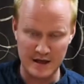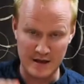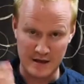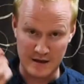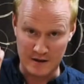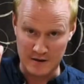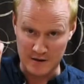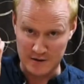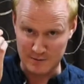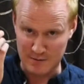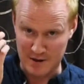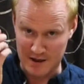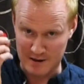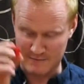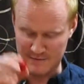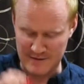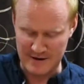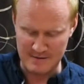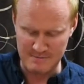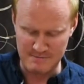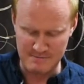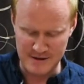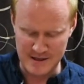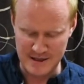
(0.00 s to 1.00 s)
Here's my
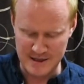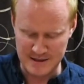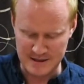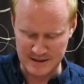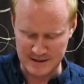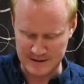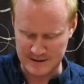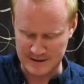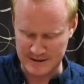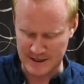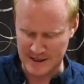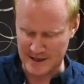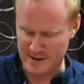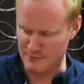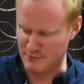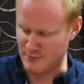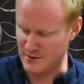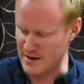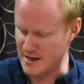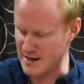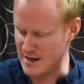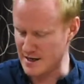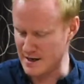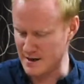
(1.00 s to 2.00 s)
red piece. Let's say I'm
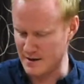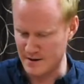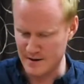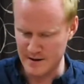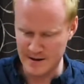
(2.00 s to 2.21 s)
red.